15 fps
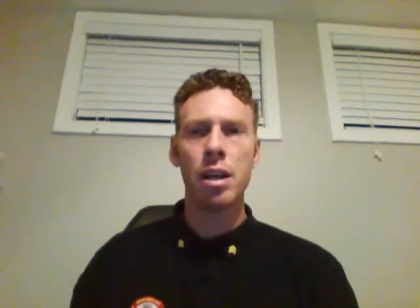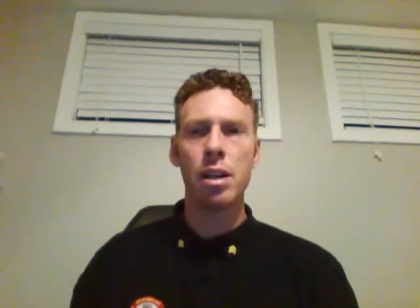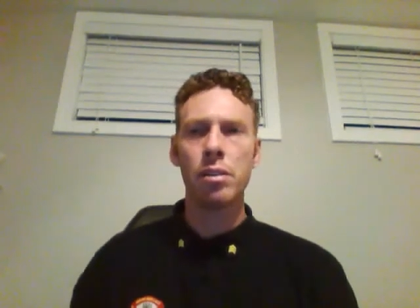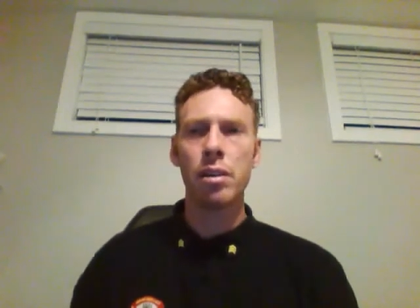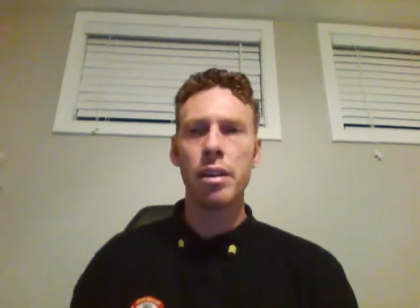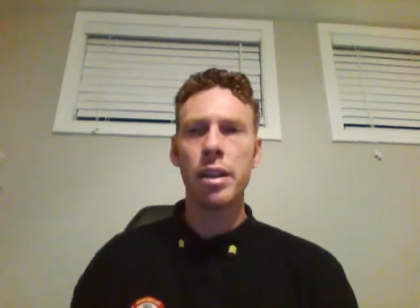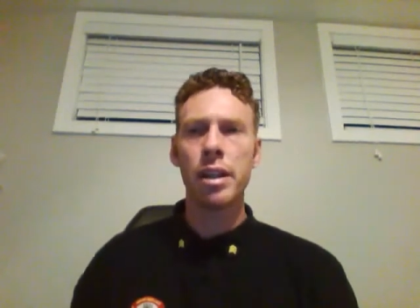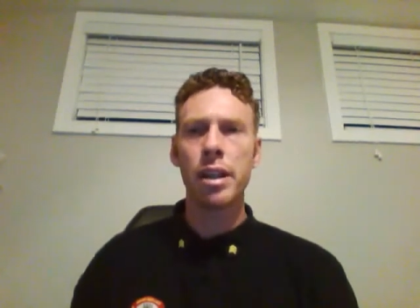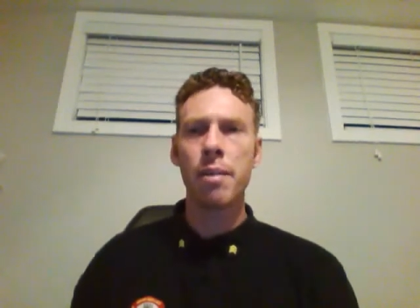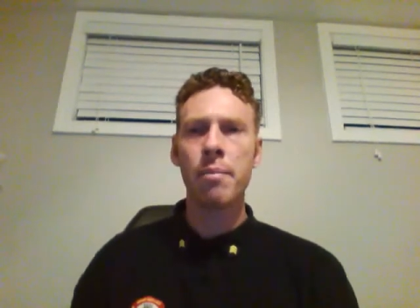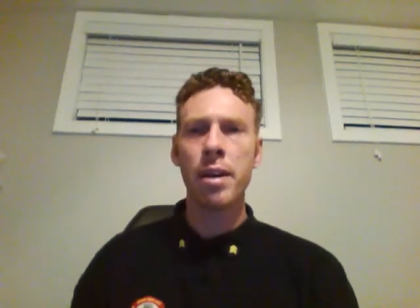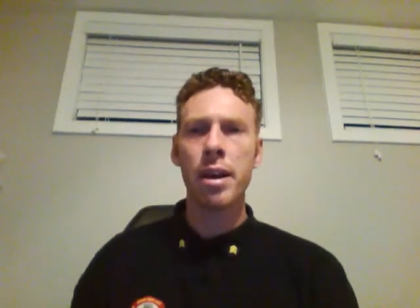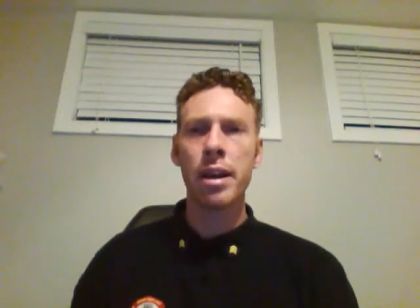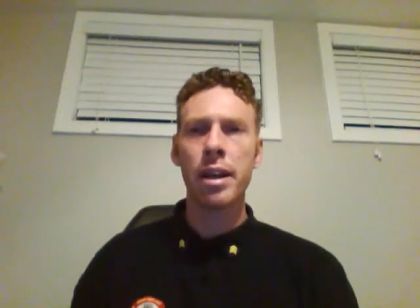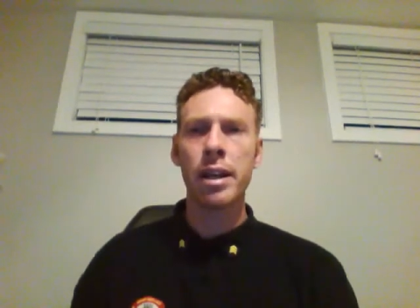So I think that
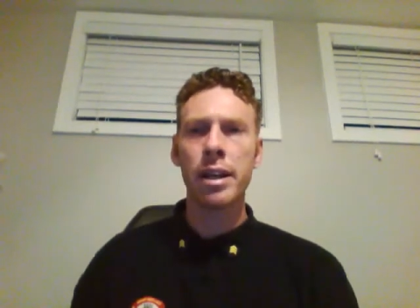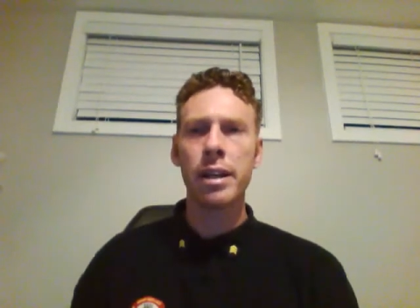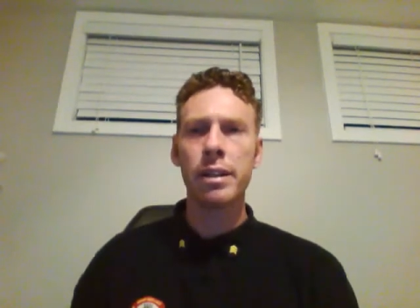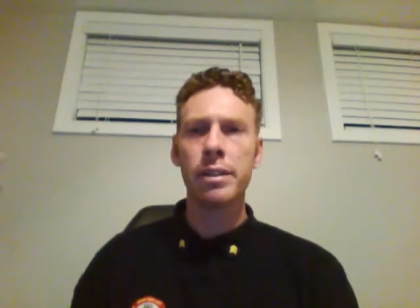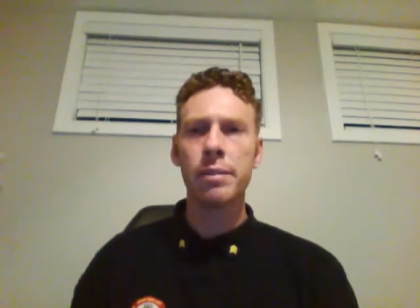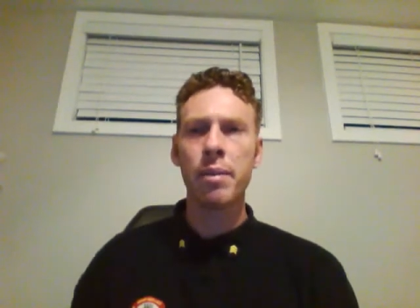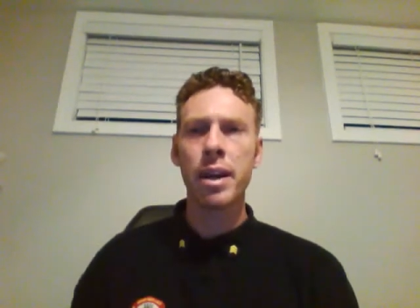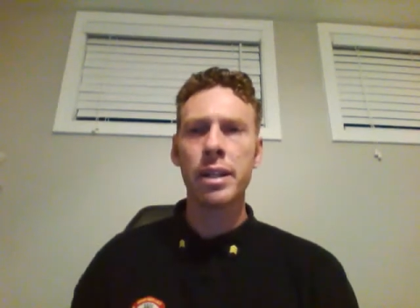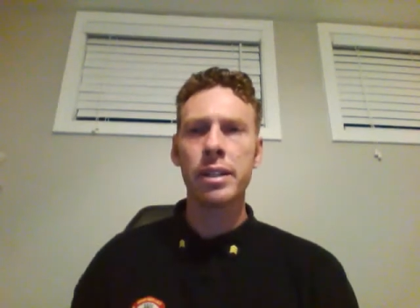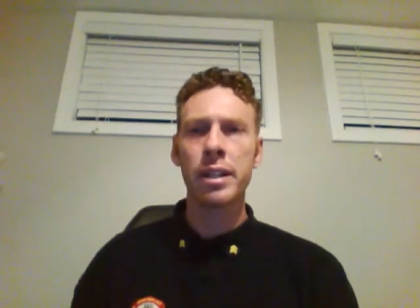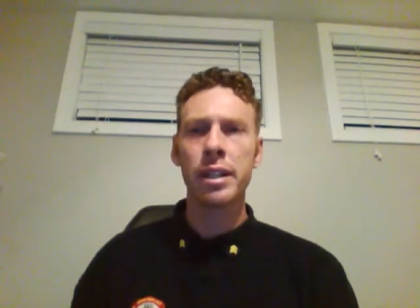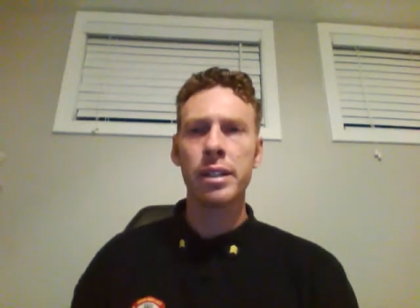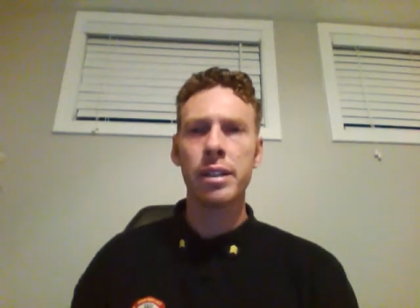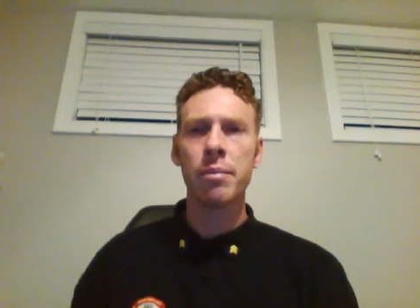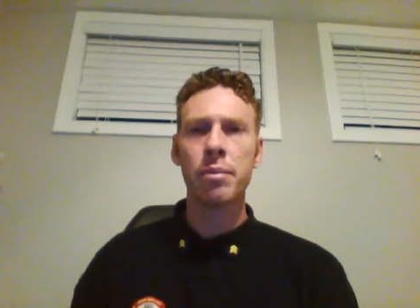might spice
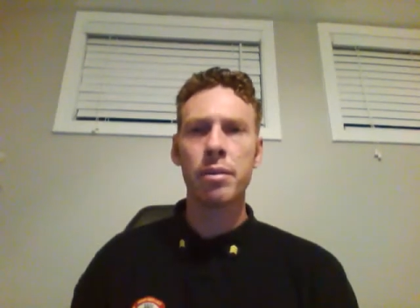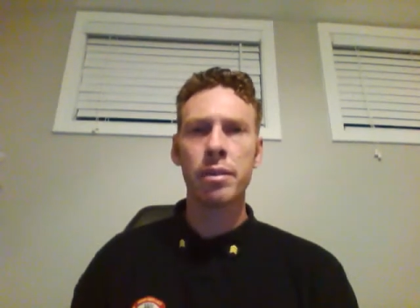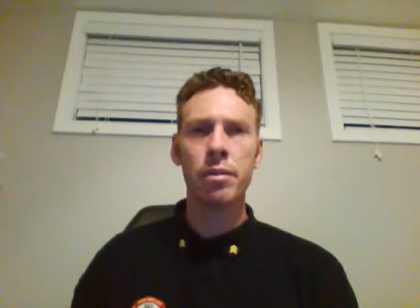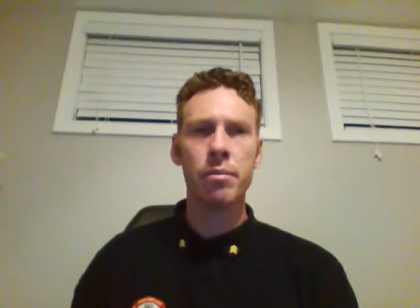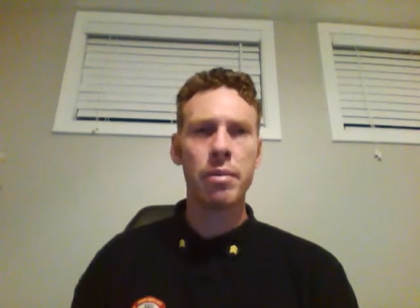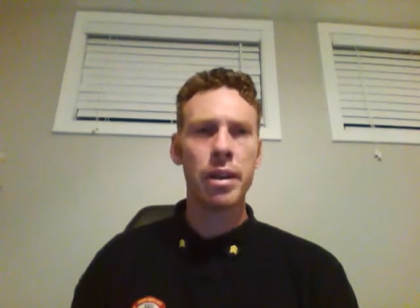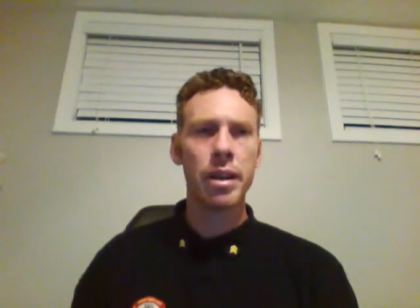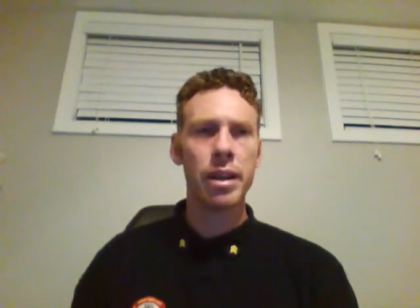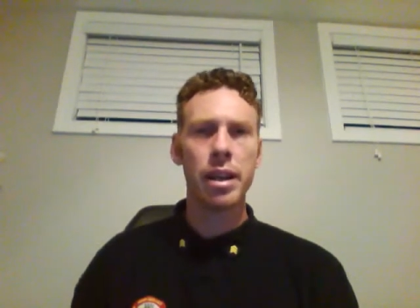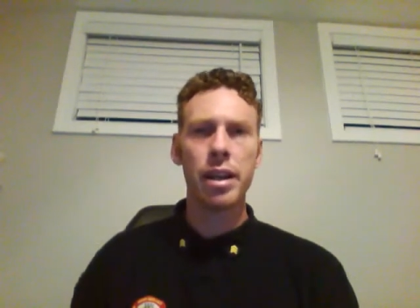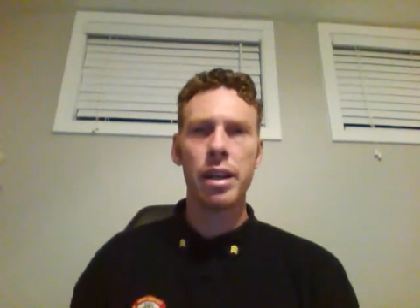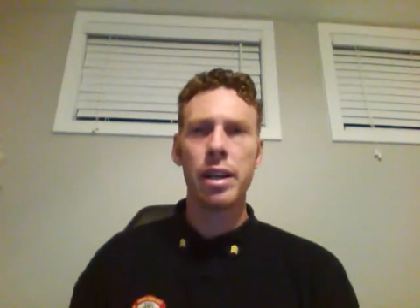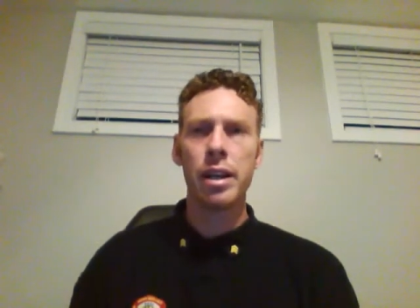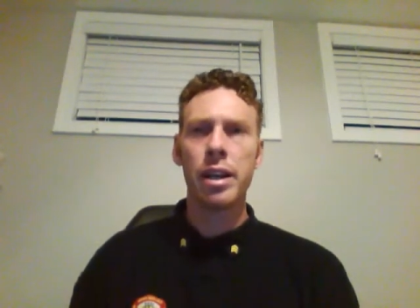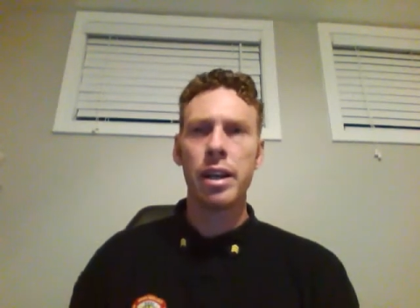things up a little bit
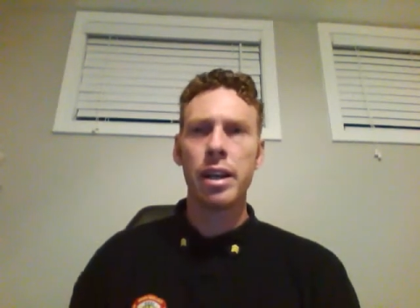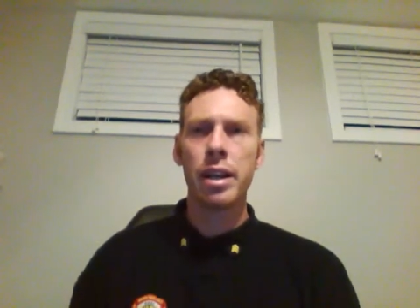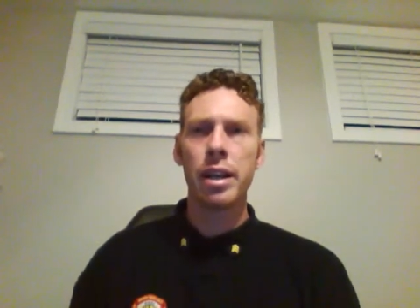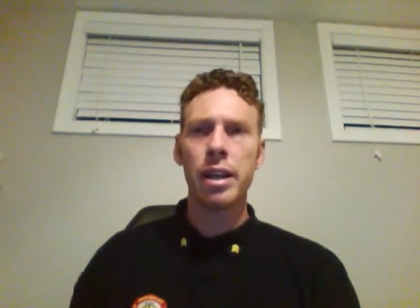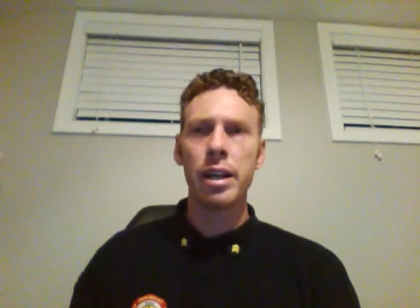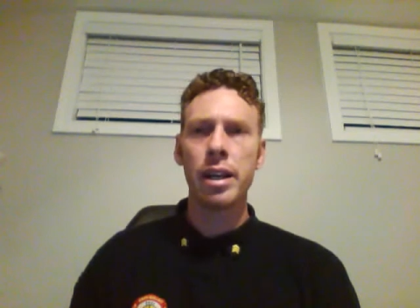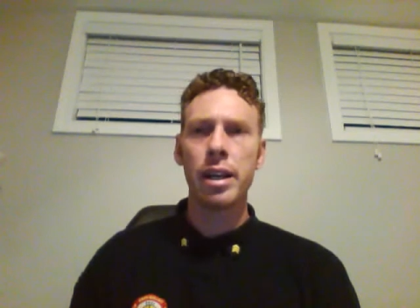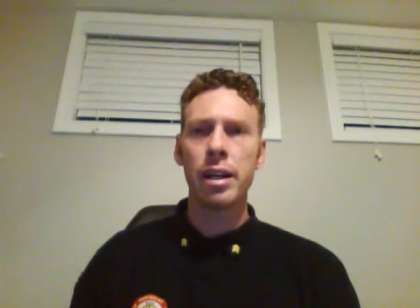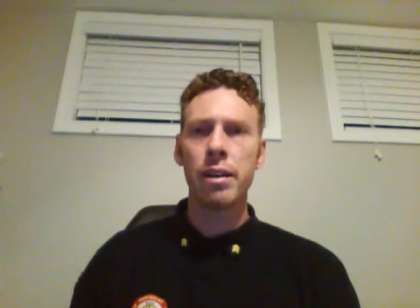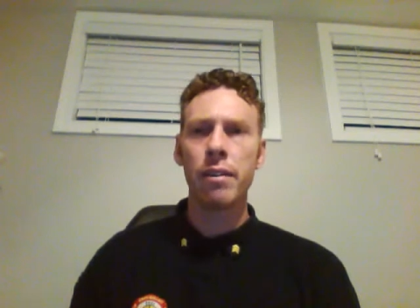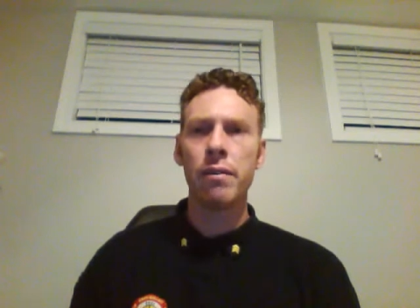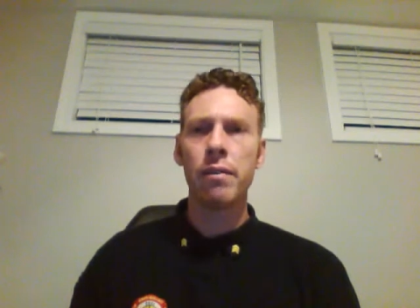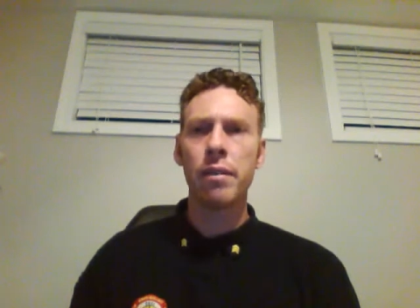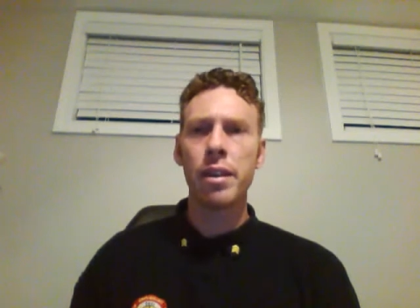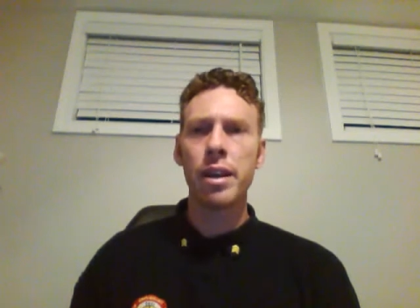
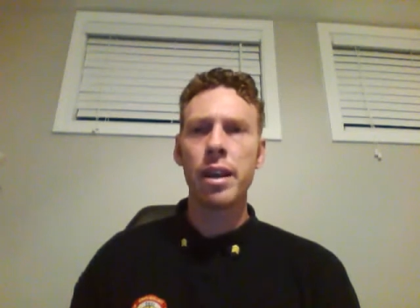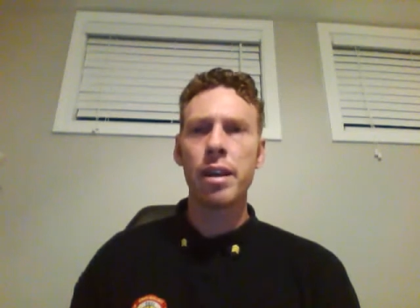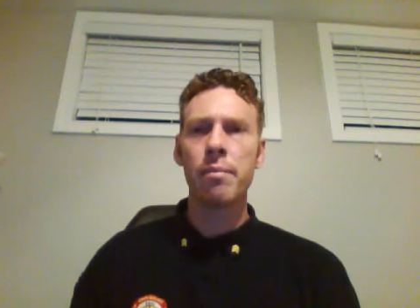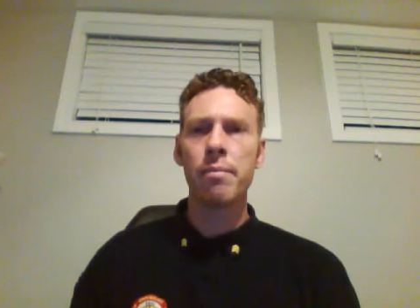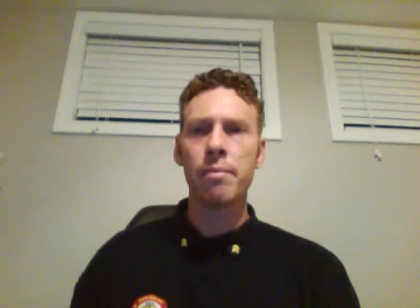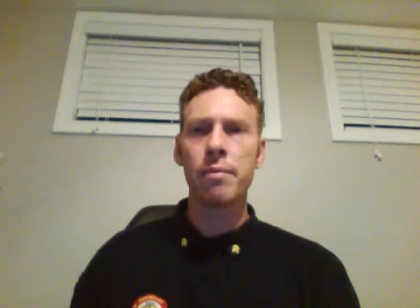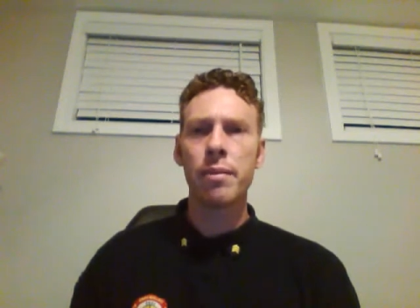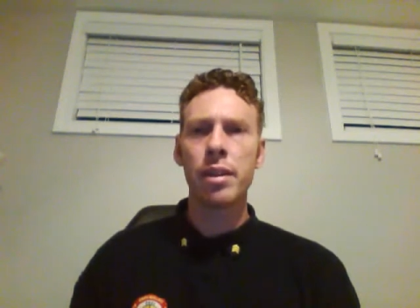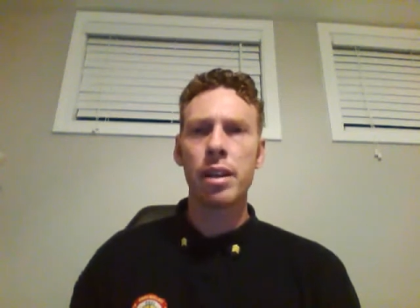for them.